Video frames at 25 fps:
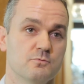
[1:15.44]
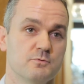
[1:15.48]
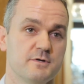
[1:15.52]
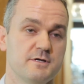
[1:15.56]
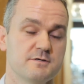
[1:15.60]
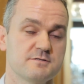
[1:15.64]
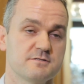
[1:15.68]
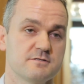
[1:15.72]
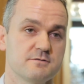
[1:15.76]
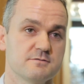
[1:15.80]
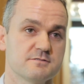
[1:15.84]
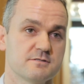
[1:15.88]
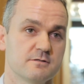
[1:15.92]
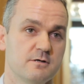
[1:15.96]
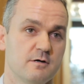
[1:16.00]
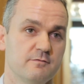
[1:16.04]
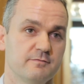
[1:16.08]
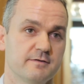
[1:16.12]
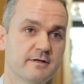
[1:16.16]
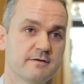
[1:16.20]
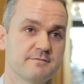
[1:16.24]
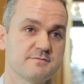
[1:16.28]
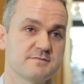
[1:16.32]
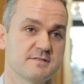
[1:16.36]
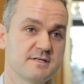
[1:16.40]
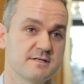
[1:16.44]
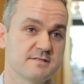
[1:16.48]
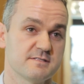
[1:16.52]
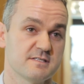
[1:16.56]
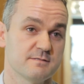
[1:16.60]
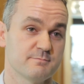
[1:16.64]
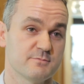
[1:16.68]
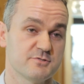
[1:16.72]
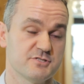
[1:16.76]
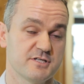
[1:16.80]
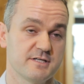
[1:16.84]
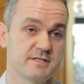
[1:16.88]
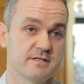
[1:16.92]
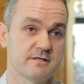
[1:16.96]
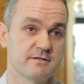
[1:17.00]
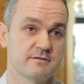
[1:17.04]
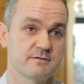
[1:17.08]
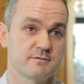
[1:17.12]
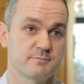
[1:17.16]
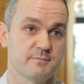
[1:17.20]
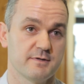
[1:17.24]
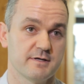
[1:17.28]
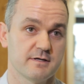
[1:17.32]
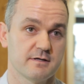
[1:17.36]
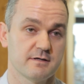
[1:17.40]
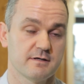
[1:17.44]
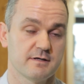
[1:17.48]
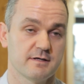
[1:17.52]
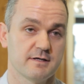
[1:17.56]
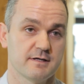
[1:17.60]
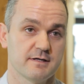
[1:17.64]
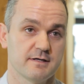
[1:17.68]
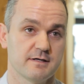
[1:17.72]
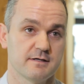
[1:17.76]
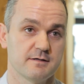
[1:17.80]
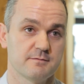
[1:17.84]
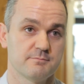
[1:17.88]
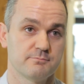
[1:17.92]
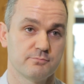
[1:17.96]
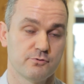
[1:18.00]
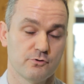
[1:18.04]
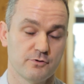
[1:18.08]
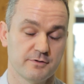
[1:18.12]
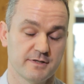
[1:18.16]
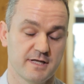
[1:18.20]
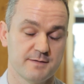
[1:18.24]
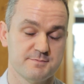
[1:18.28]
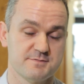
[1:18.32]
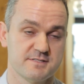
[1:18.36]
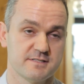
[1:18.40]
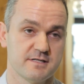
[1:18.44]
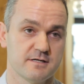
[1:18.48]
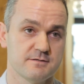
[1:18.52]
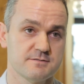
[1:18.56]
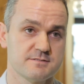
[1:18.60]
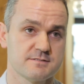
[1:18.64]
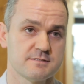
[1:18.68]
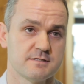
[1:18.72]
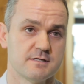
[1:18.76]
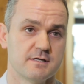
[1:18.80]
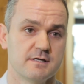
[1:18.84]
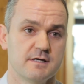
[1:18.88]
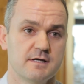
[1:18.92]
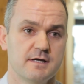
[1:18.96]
We used to use an awful lot of CNC machining to make prototypes in-house.